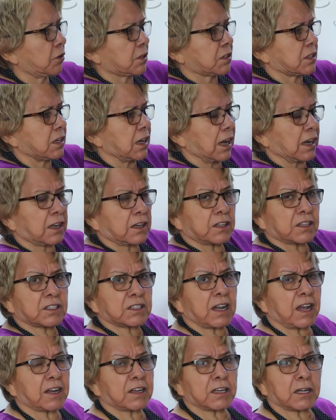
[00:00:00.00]
it's not going to
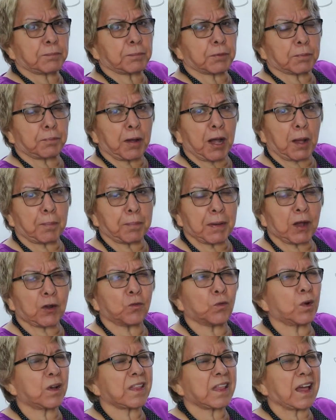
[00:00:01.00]
stand up or pop
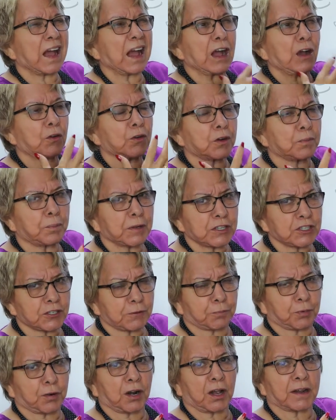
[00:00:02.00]
out without a bunch
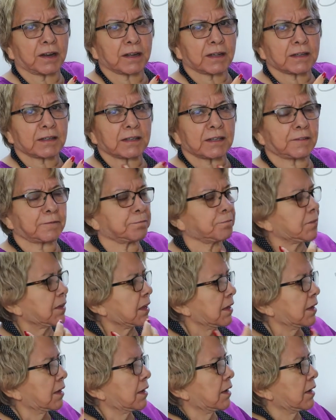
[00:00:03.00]
of product. And
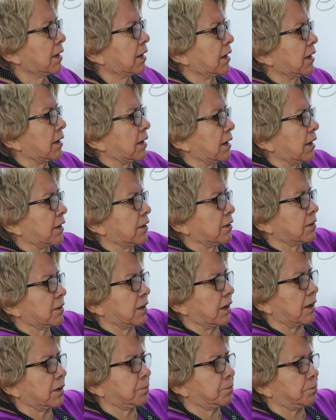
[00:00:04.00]

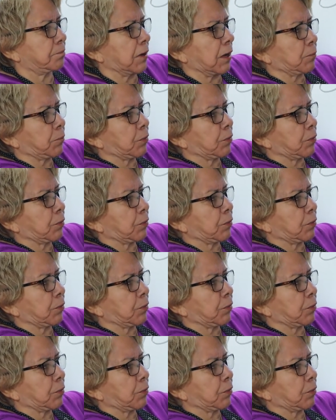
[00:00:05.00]
my